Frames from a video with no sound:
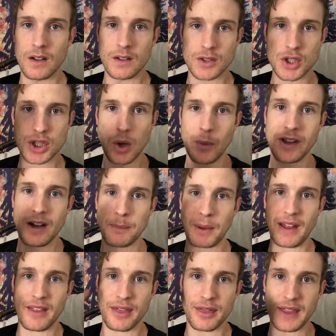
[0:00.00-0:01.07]
showing
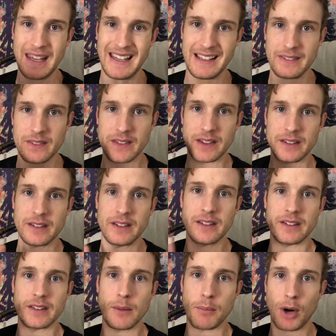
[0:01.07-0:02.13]
up thing. This
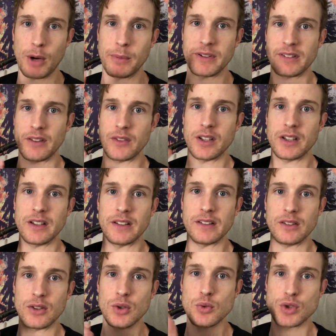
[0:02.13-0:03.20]
is the purpose of it, is
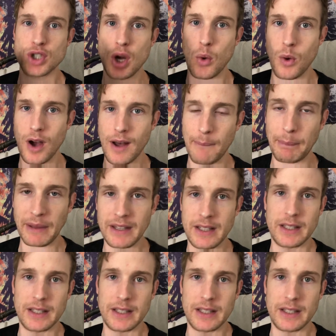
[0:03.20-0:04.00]
to show up.